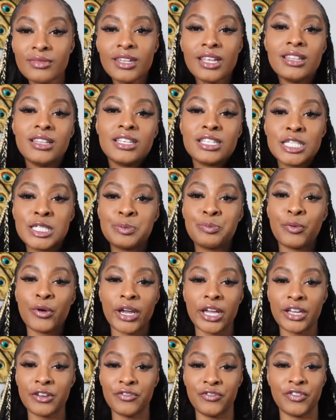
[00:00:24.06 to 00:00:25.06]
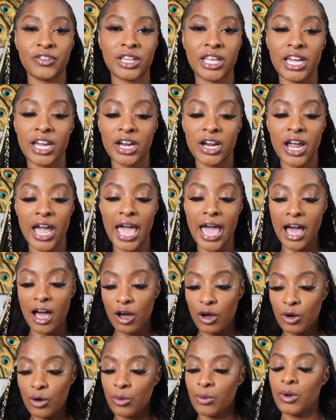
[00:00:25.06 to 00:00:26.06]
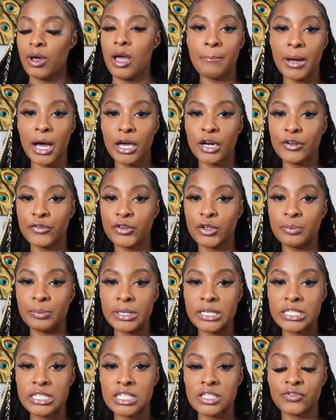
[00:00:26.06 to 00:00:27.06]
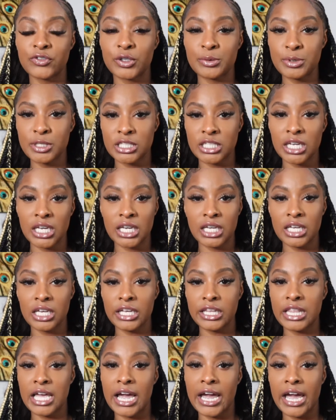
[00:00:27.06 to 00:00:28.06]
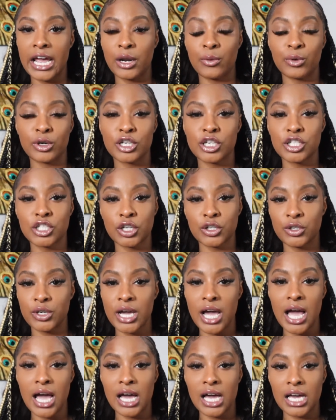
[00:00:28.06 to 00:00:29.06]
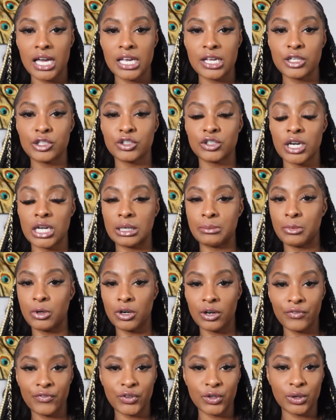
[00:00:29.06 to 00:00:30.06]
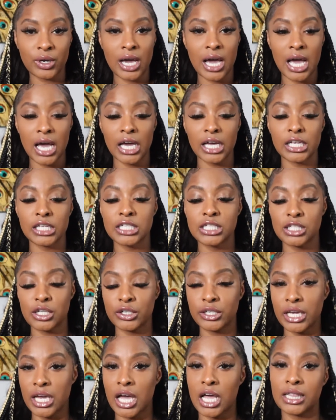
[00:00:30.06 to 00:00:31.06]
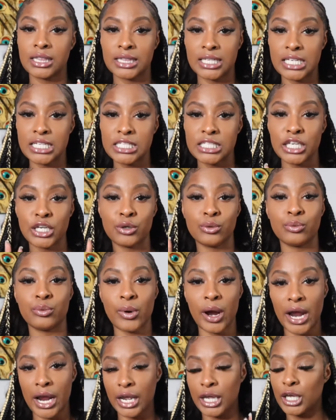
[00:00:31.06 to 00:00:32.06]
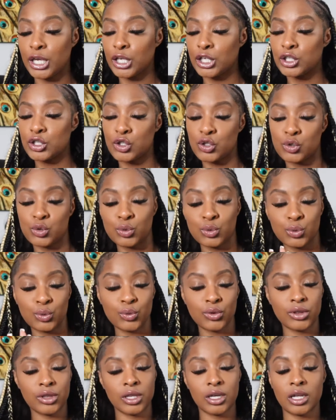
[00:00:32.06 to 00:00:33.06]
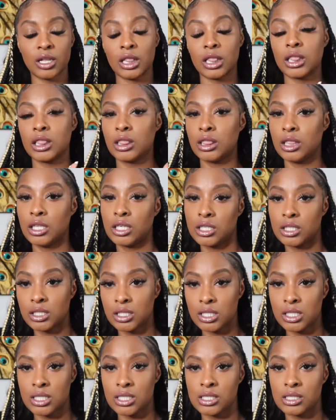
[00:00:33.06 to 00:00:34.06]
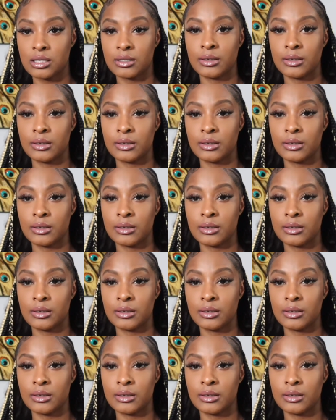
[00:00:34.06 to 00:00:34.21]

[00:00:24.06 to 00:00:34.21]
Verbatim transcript: the spring flare out bought a few pieces from Shein that I kind of want to show you guys try them on for you guys so yeah let's get right into the looks